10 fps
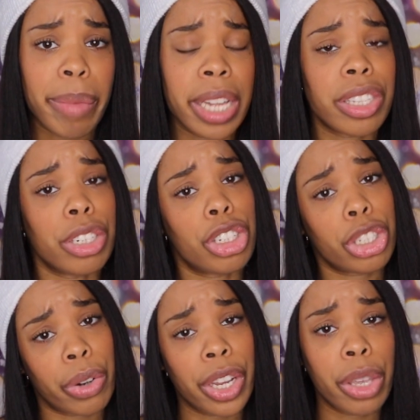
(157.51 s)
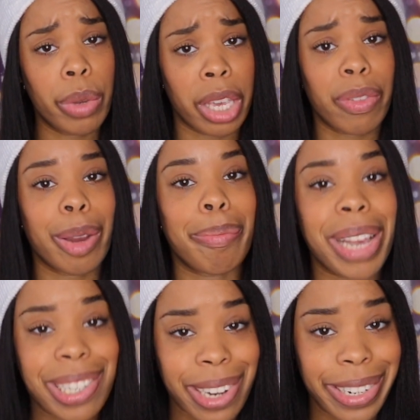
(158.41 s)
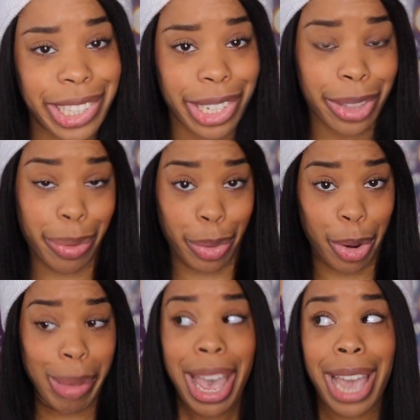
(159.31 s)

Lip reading: means ensuring you give your best audition in the room